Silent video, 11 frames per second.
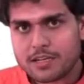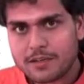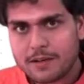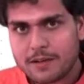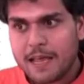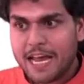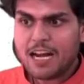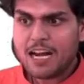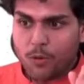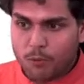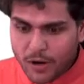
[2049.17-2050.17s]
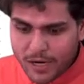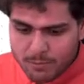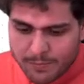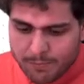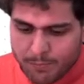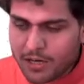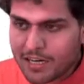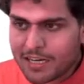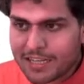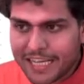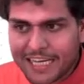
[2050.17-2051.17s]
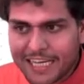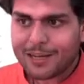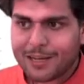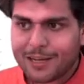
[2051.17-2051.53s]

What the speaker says: And one more important thing which